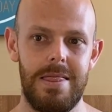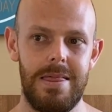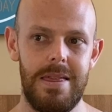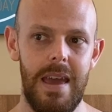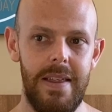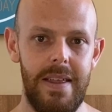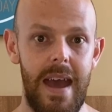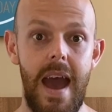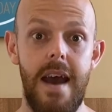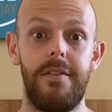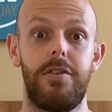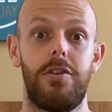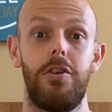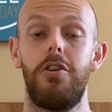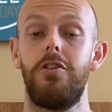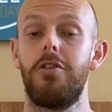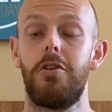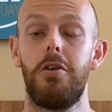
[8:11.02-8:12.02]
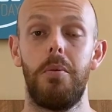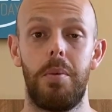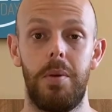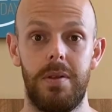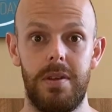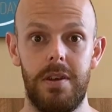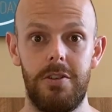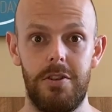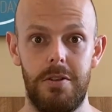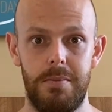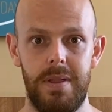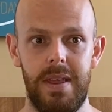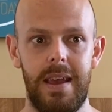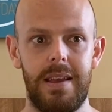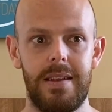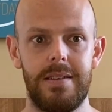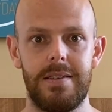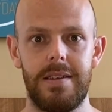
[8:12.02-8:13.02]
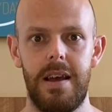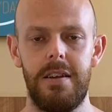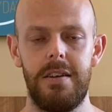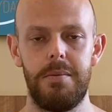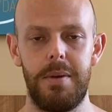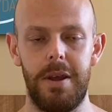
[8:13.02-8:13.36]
yeah, they have surgical precision, but they can sound